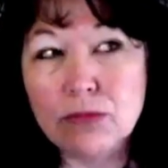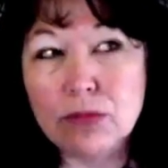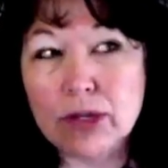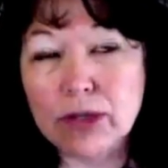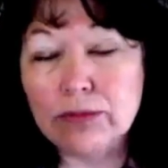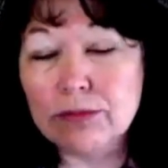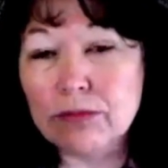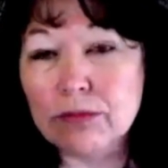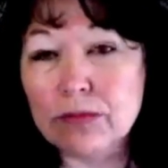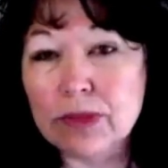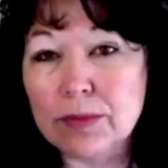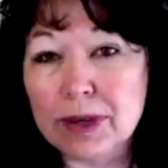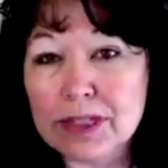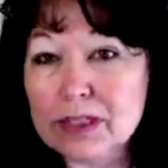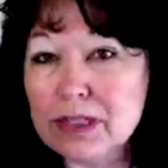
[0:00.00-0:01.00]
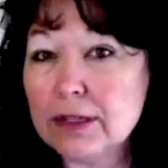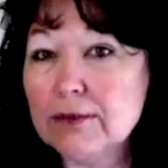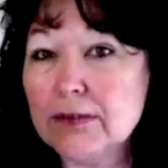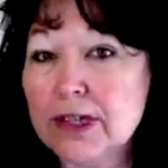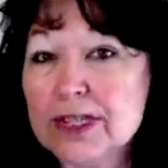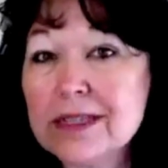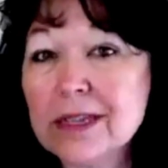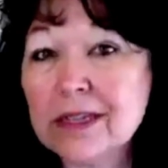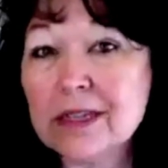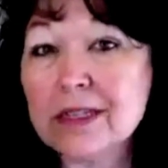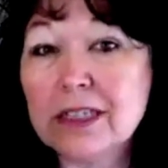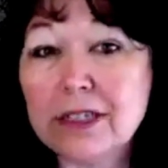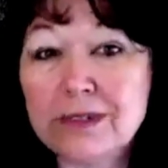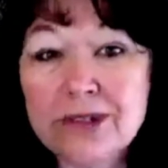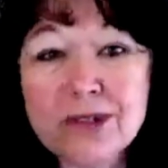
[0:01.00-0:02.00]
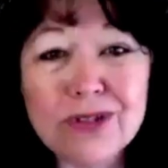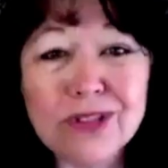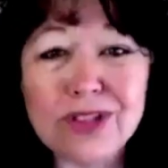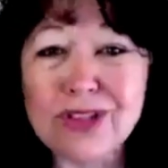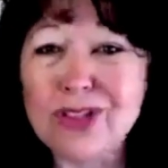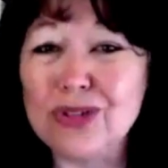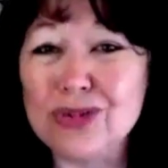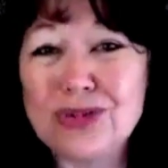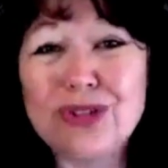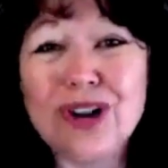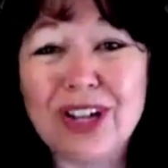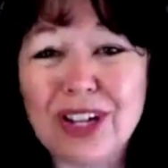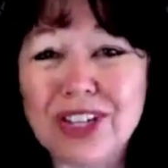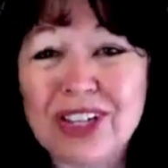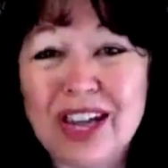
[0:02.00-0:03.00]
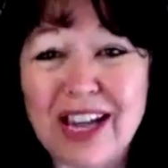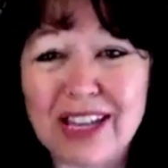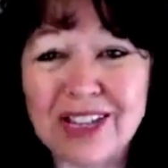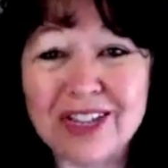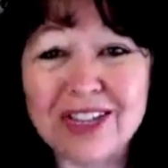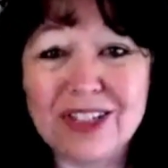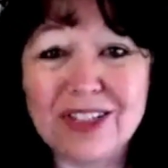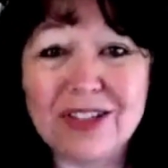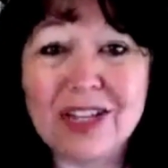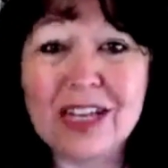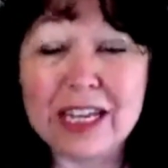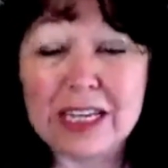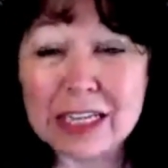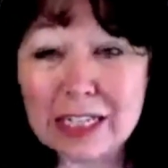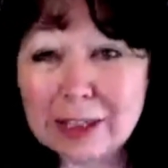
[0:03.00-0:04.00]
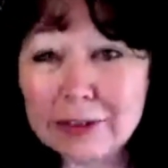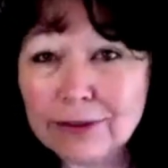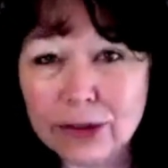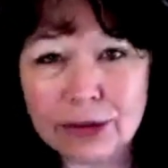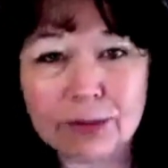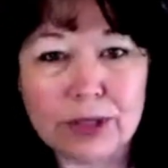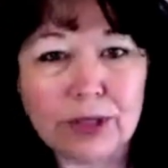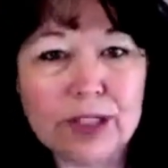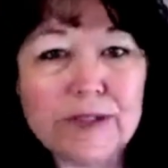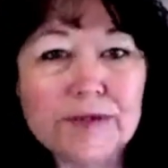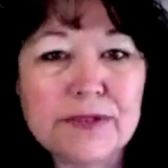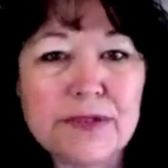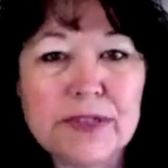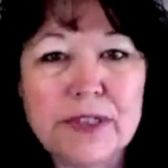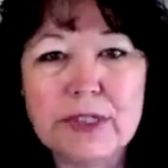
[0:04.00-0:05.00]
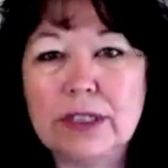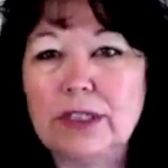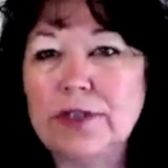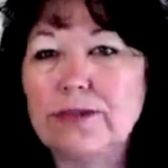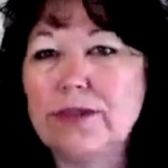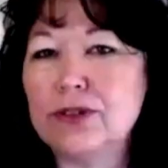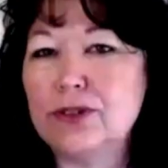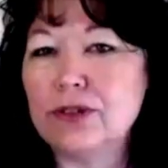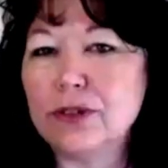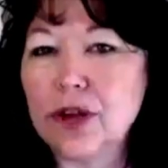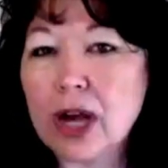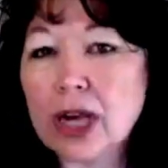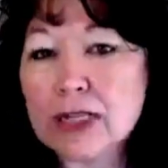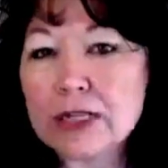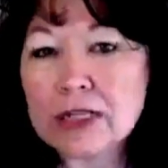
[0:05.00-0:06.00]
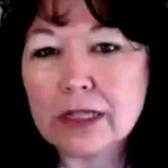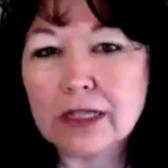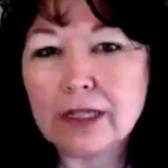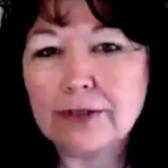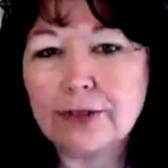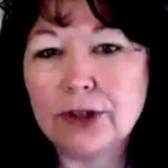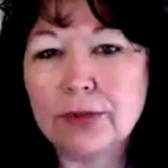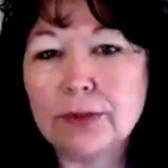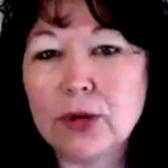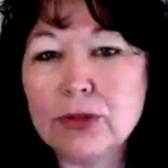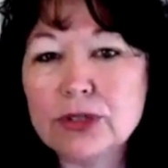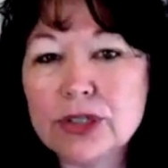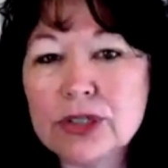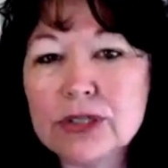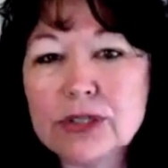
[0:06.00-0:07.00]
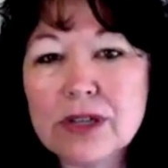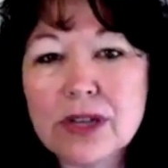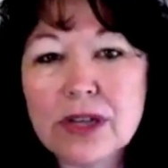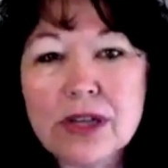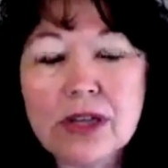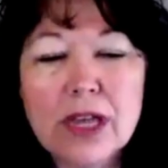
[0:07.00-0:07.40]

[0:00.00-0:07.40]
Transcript: Well, the best advice I can give you is do not attach to any of your beliefs, any of your thoughts, any of your emotions,